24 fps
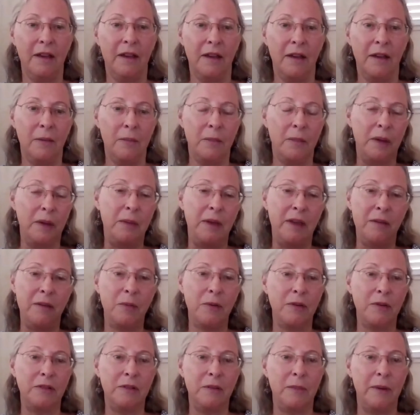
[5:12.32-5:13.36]
My
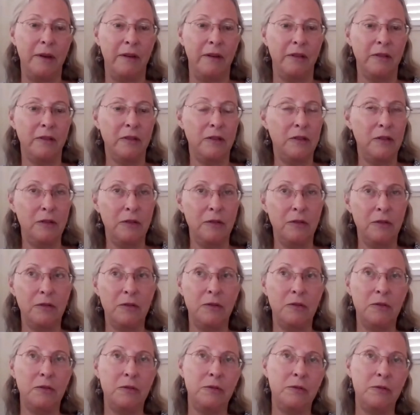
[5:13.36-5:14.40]
paper is about
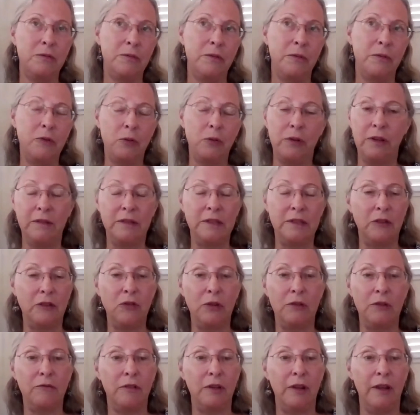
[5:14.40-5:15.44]
two 20th
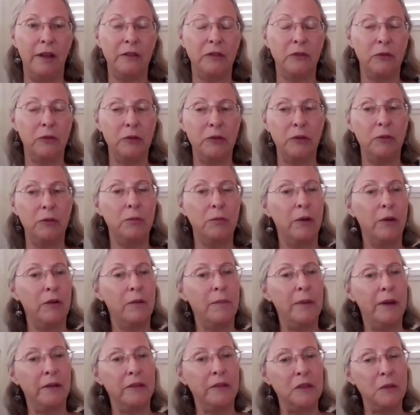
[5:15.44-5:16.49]
century philosophers who wrote
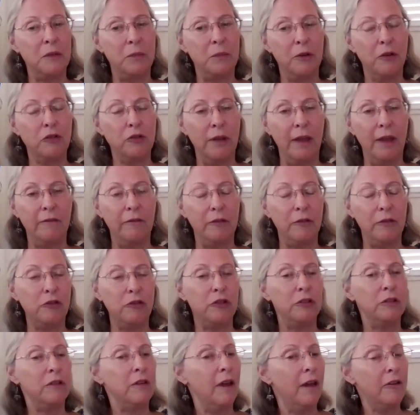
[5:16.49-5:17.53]
about spiritual
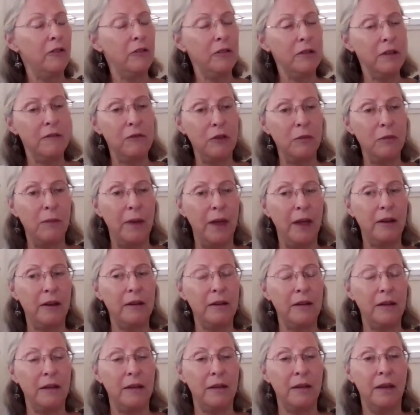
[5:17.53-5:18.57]
evolution, not only of
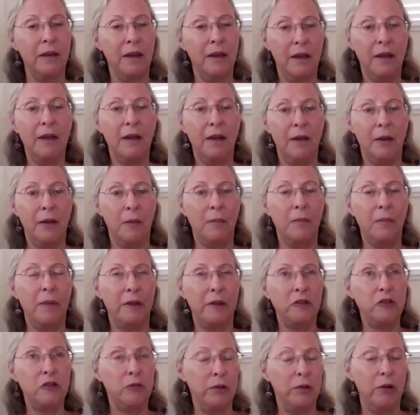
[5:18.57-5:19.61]
humanity,
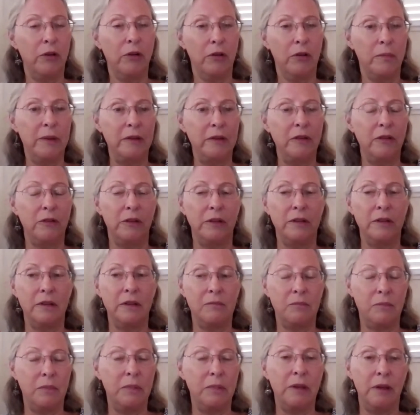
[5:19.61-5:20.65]
but Sri Aurobindo and
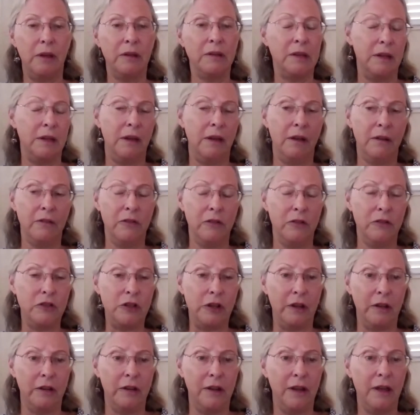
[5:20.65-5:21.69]
Pierre Teilhard de
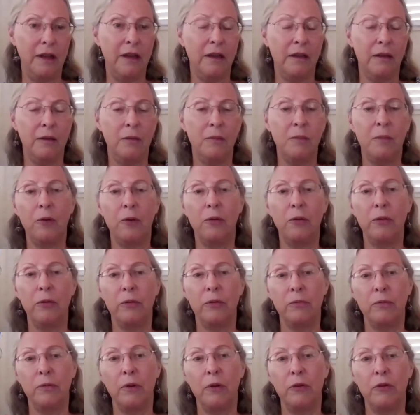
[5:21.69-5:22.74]
Chardin both
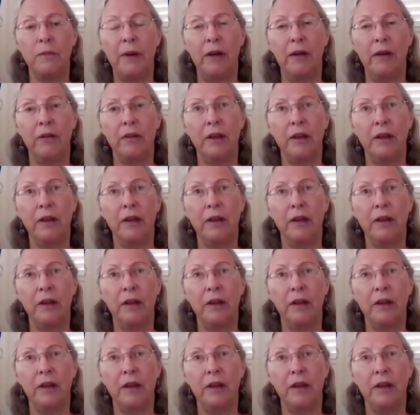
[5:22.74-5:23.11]
wrote about